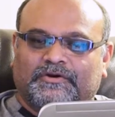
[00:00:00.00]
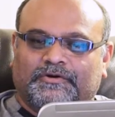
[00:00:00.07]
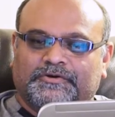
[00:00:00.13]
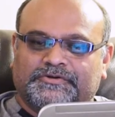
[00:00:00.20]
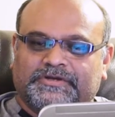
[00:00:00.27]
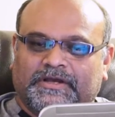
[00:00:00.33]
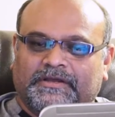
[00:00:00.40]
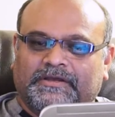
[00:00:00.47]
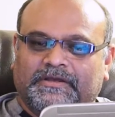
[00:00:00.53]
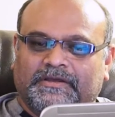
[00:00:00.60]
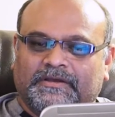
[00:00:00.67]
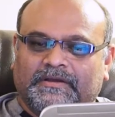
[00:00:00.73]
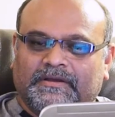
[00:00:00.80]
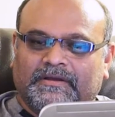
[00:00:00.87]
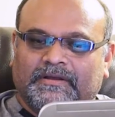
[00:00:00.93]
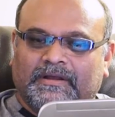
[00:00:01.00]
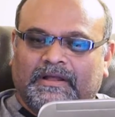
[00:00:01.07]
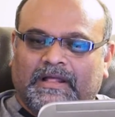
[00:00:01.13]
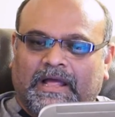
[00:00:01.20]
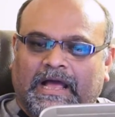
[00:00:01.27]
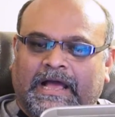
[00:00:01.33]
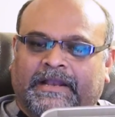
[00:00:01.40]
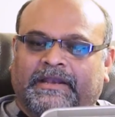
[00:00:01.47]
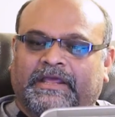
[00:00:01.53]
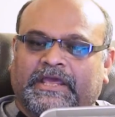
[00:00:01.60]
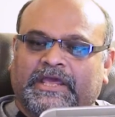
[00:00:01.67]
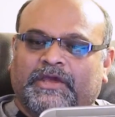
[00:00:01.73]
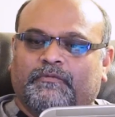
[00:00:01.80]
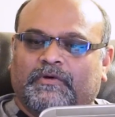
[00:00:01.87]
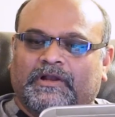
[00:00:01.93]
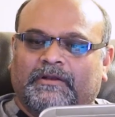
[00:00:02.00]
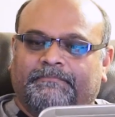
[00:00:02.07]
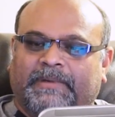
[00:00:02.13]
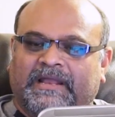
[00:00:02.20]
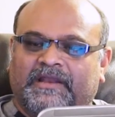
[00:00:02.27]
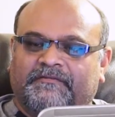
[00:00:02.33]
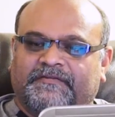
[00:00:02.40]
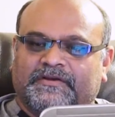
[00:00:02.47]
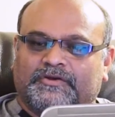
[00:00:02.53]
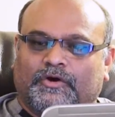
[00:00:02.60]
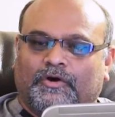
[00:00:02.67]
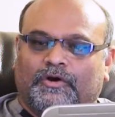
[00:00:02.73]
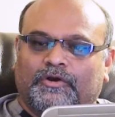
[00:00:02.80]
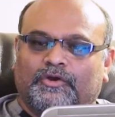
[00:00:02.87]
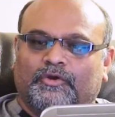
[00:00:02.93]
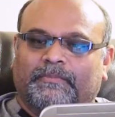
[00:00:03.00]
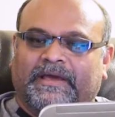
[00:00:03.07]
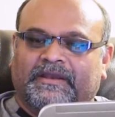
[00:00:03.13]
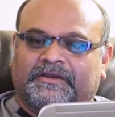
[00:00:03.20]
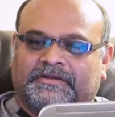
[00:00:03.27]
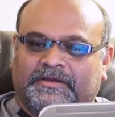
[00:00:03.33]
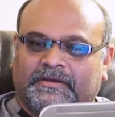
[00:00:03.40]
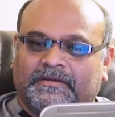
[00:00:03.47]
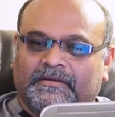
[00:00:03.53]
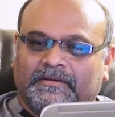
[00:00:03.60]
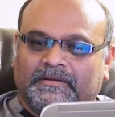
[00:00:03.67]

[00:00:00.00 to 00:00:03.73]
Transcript: Gohar Shahi. And he will benefit all humanity